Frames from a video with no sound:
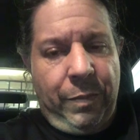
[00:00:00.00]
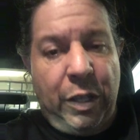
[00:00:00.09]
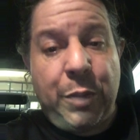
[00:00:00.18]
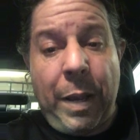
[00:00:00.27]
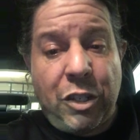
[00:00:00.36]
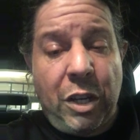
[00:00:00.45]

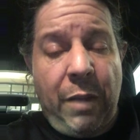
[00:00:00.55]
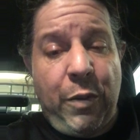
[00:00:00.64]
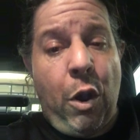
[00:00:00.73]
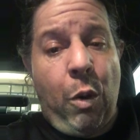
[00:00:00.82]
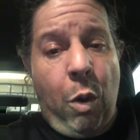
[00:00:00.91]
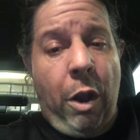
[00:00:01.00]
especially if
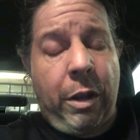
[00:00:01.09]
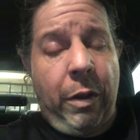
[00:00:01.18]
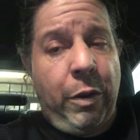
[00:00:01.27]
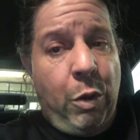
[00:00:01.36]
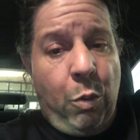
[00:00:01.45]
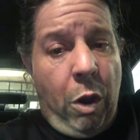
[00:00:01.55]
you're a worker
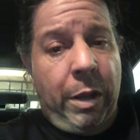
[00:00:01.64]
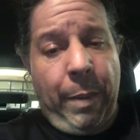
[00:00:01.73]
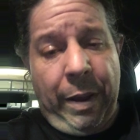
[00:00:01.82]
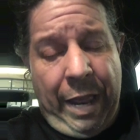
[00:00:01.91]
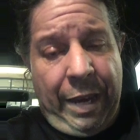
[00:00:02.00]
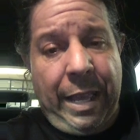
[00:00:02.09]
and you work
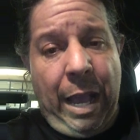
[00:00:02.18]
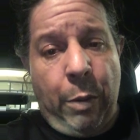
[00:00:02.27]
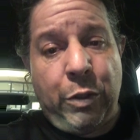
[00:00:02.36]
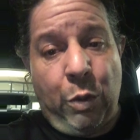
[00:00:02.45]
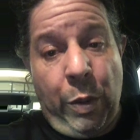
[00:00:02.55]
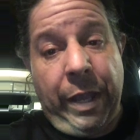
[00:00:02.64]
about eighty
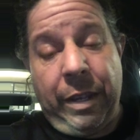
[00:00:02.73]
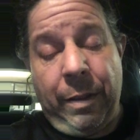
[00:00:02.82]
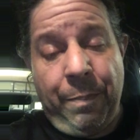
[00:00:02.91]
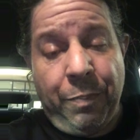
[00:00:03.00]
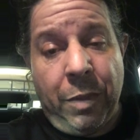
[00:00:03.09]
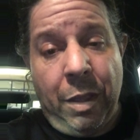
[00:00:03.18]
hours a week.
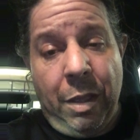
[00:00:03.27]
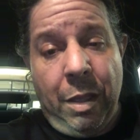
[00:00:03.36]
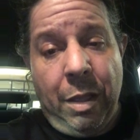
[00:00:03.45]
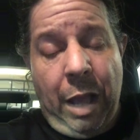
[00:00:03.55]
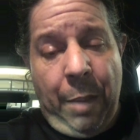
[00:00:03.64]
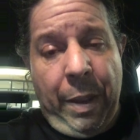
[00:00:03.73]

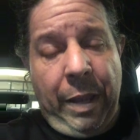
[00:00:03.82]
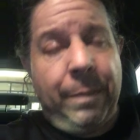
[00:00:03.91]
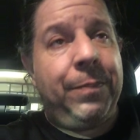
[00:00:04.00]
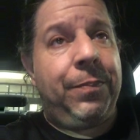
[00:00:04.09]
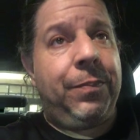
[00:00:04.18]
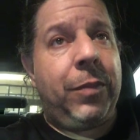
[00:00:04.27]
I mean,
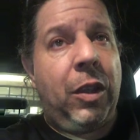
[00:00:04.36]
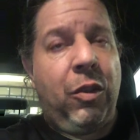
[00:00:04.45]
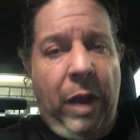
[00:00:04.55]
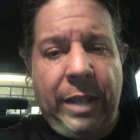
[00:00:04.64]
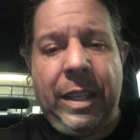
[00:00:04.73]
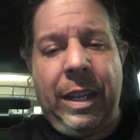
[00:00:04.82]

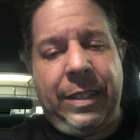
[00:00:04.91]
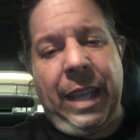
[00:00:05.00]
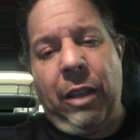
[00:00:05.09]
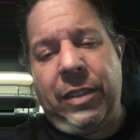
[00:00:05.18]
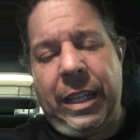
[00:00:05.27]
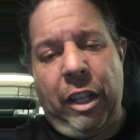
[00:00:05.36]
granted, it
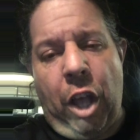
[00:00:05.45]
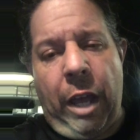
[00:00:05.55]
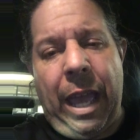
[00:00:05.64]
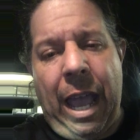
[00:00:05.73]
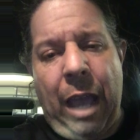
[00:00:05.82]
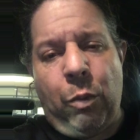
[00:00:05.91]
sounds like a lot
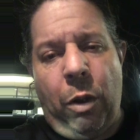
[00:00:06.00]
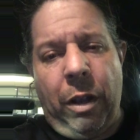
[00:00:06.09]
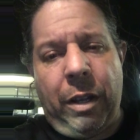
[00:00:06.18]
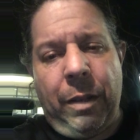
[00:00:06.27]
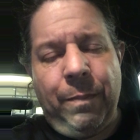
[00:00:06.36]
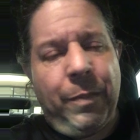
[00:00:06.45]
of hard
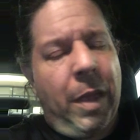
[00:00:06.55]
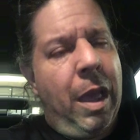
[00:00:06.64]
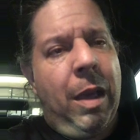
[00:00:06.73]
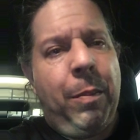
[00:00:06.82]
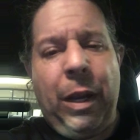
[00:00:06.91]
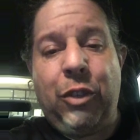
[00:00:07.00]
work,
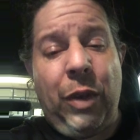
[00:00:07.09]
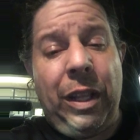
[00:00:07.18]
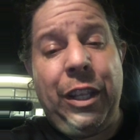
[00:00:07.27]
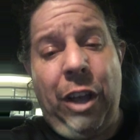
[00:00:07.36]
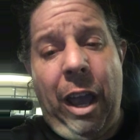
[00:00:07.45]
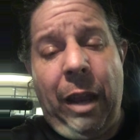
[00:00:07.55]
but it's
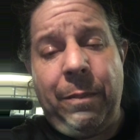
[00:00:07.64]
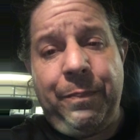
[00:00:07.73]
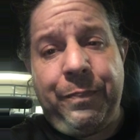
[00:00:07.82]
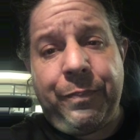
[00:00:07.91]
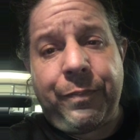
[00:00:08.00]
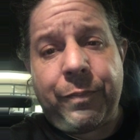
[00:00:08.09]
really not.
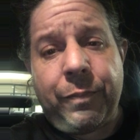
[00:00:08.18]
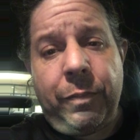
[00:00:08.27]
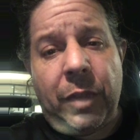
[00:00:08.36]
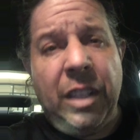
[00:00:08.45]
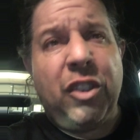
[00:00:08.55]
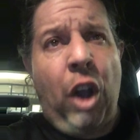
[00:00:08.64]

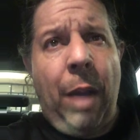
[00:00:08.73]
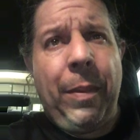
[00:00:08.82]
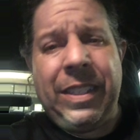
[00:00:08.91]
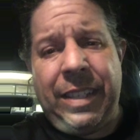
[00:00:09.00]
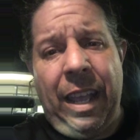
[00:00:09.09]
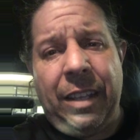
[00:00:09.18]
It's
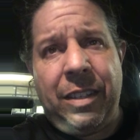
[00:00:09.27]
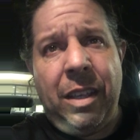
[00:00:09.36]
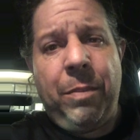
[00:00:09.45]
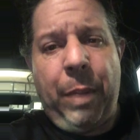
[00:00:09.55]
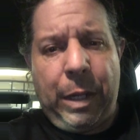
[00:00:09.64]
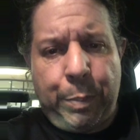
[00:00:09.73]
common sense.
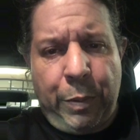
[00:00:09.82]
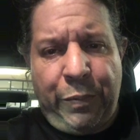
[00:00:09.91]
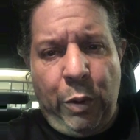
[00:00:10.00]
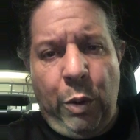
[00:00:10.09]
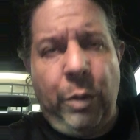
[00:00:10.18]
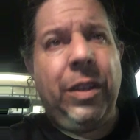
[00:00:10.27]
Pick up the
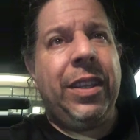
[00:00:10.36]
food,